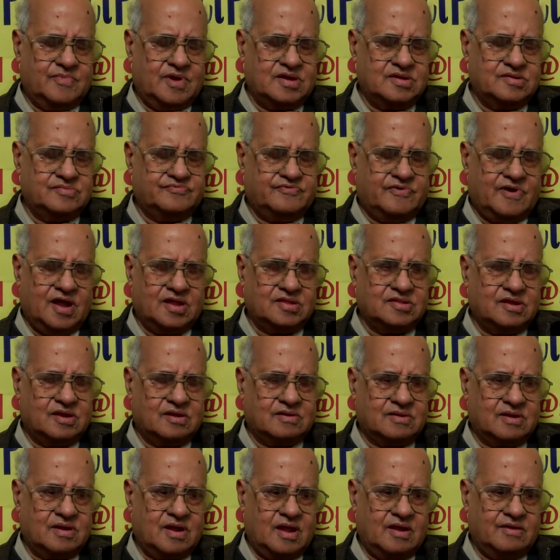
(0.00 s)
My
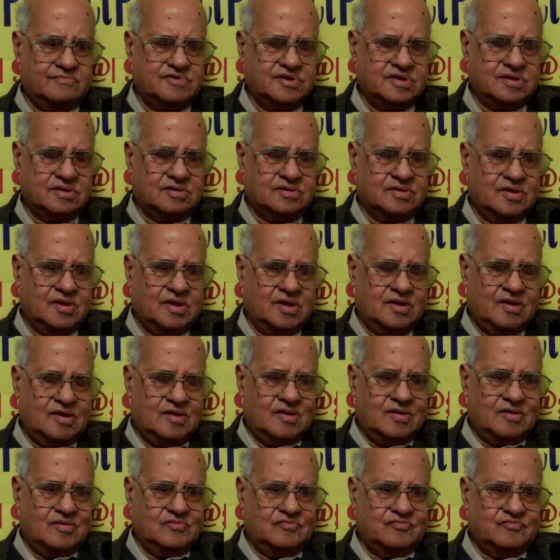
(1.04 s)
father having
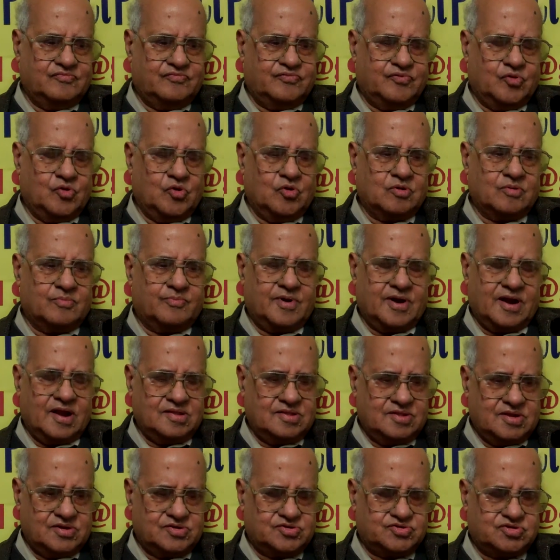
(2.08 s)
four
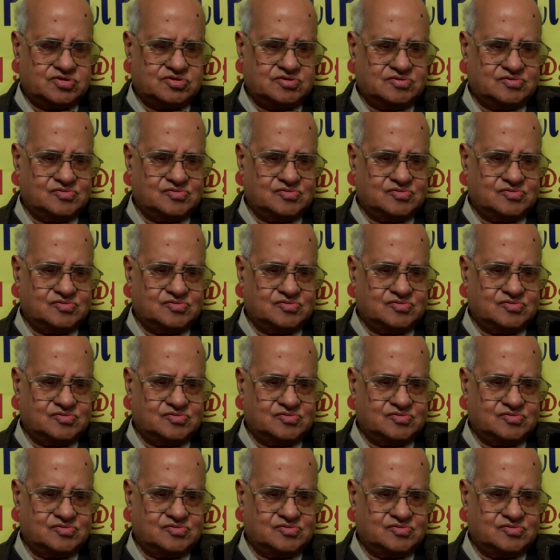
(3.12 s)
brothers.